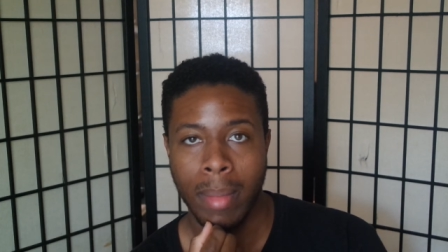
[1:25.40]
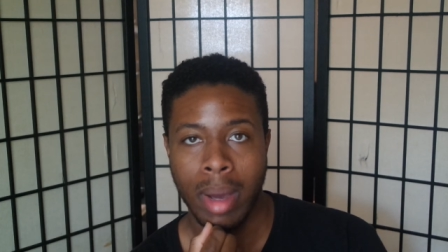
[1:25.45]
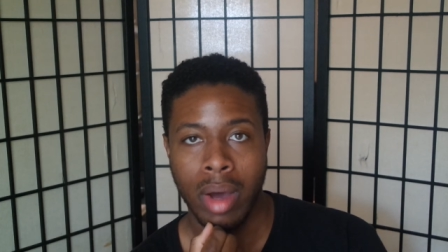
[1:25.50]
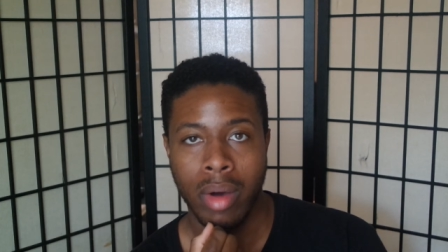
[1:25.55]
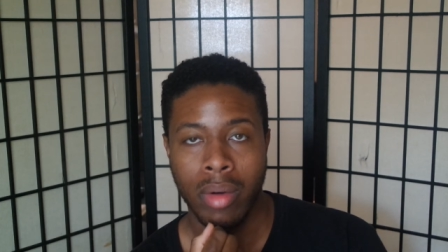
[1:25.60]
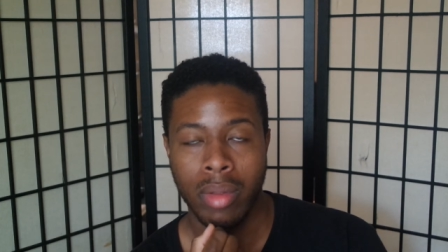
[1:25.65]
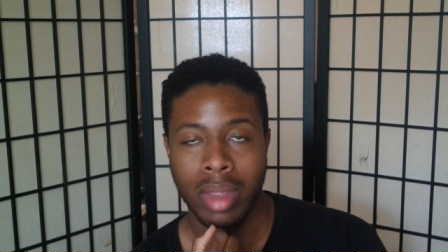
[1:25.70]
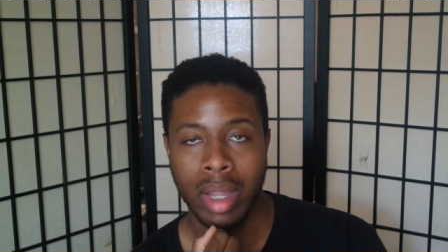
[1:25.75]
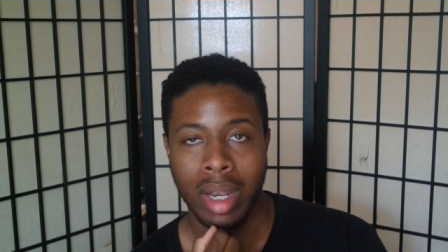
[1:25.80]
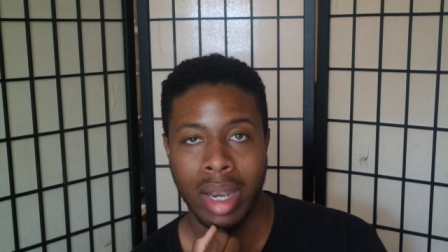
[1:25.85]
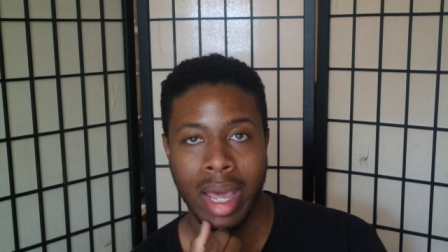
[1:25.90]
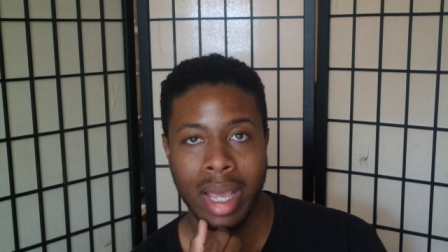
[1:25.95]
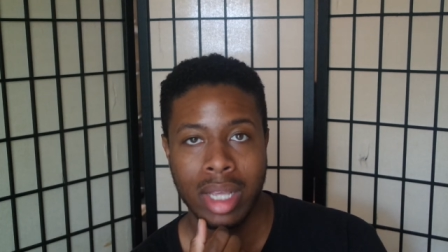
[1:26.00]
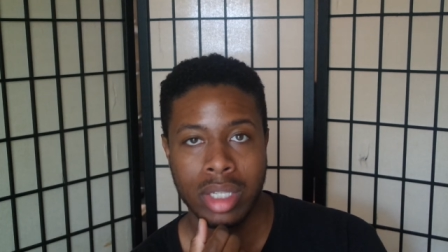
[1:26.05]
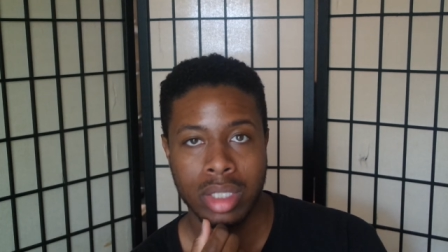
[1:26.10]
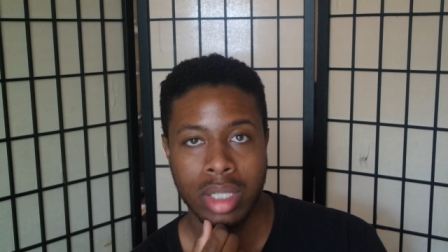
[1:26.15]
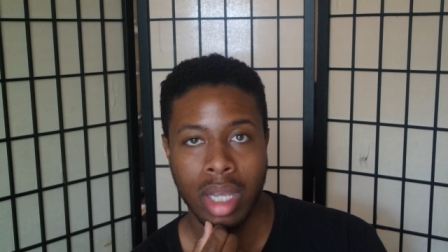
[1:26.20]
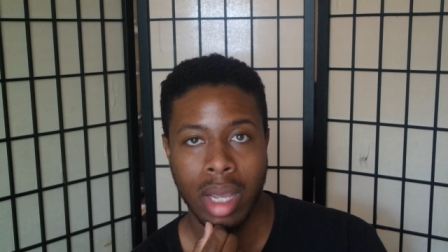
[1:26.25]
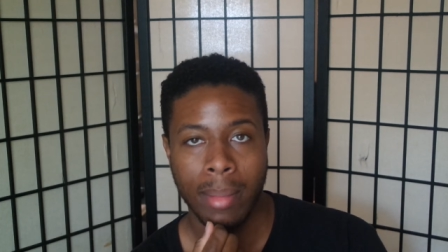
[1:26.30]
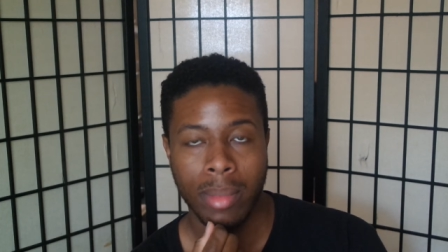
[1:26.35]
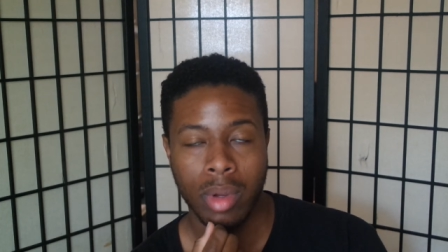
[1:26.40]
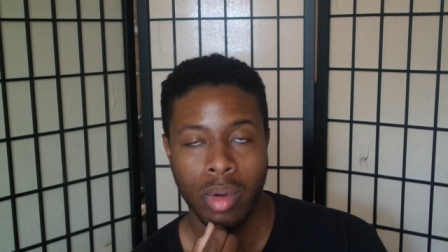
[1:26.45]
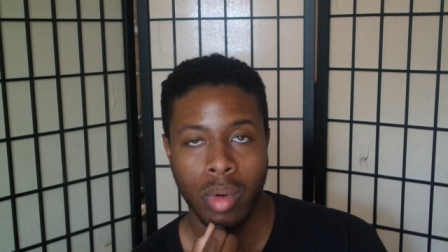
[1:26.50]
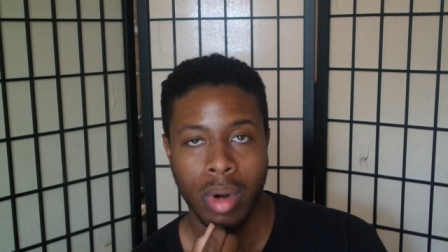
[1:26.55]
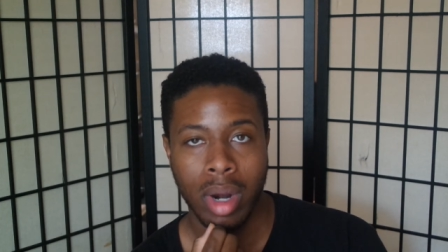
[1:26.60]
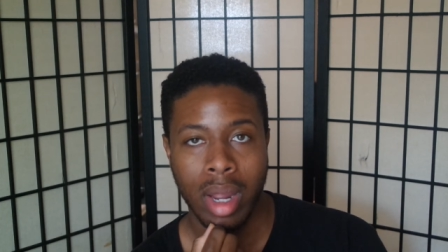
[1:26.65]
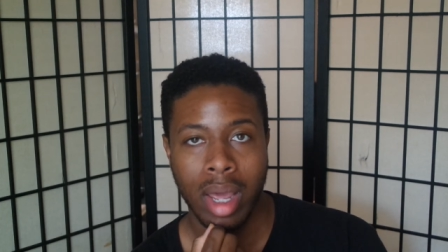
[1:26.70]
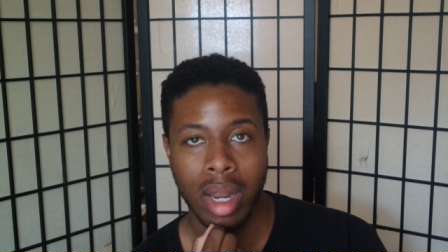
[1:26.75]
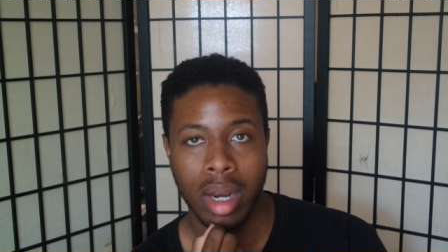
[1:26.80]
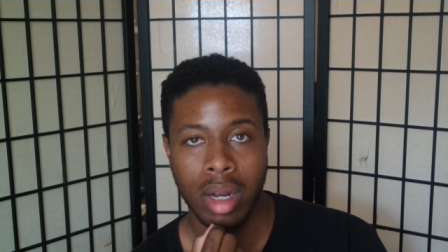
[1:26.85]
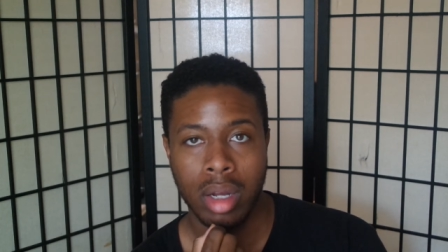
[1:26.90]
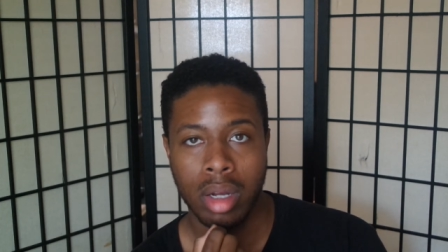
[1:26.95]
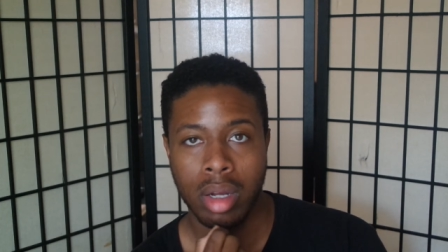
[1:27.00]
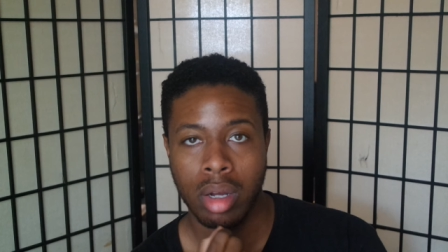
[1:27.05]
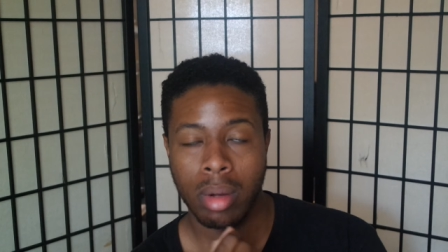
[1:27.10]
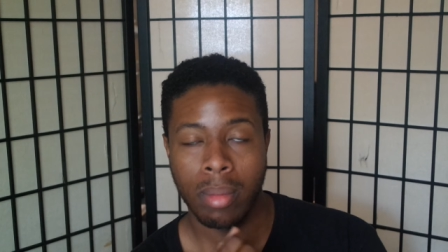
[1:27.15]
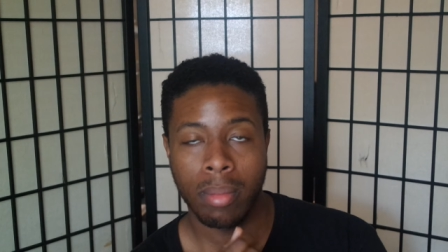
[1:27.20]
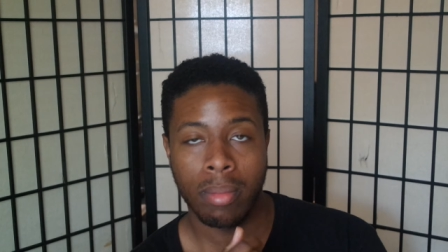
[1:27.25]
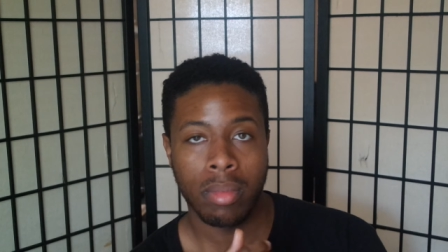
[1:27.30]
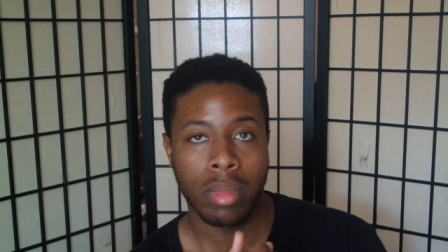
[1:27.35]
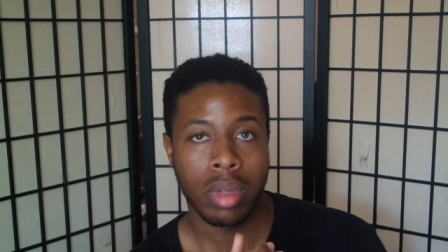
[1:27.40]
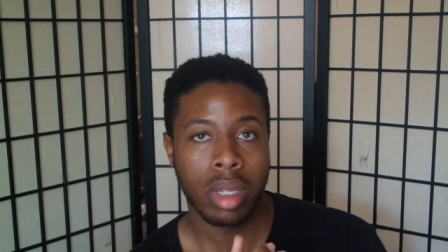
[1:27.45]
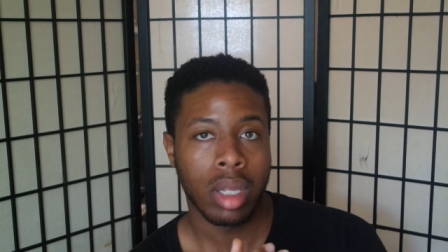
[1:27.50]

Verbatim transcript: about the last time you were at um,